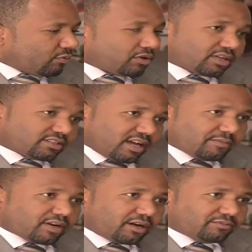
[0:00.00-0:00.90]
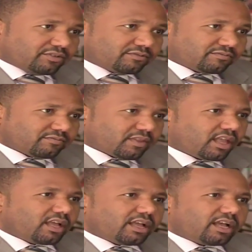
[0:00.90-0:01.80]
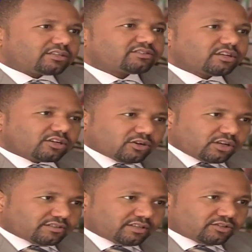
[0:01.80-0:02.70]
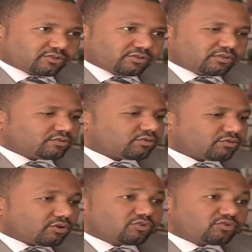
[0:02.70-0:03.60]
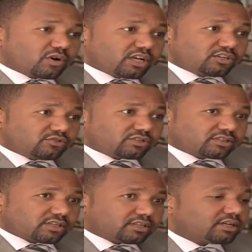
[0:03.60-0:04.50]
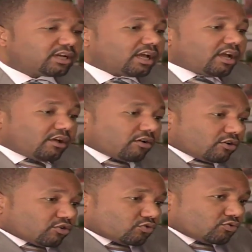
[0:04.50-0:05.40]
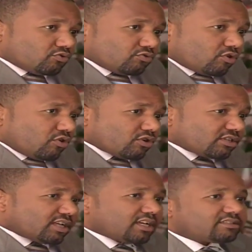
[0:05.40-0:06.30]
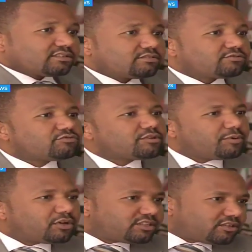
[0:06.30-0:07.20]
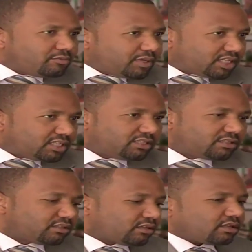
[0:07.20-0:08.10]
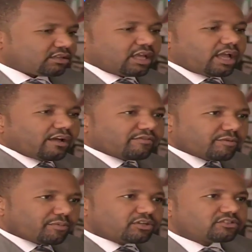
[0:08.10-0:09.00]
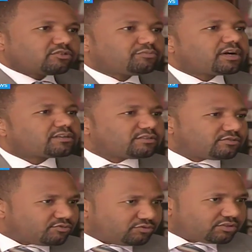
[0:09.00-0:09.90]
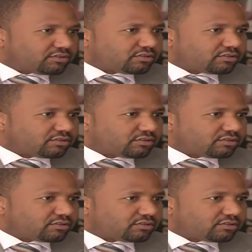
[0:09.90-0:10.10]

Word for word: when the time comes, a circular is issued. Those who are interested to contest through the political parties, they have the political parties route.